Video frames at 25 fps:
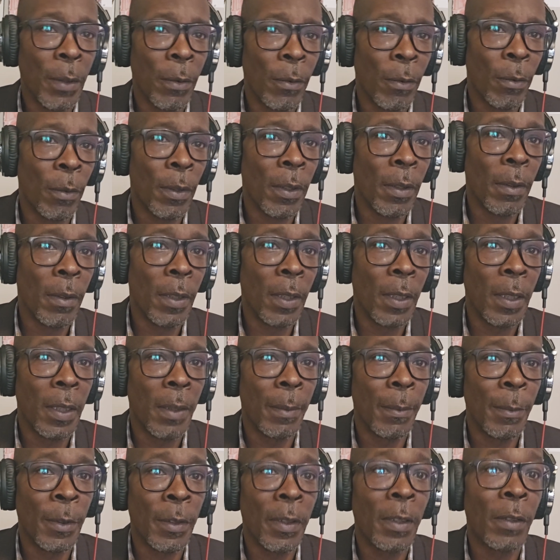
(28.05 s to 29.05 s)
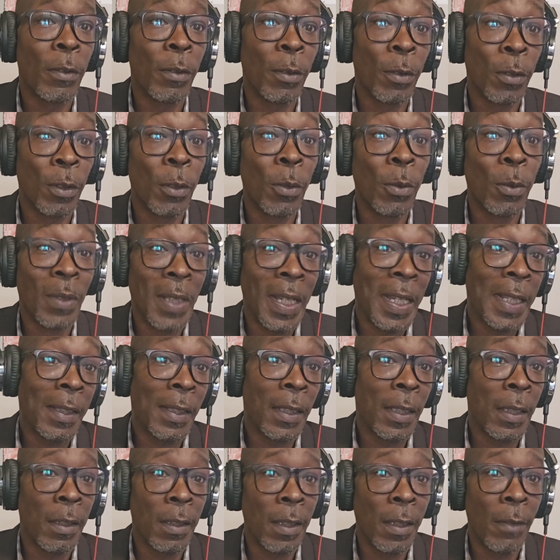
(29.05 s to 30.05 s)
3 essential shoes I
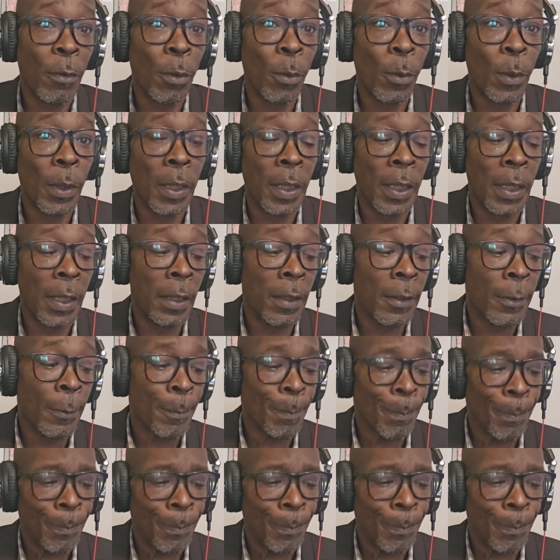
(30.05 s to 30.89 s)
think everyone needs.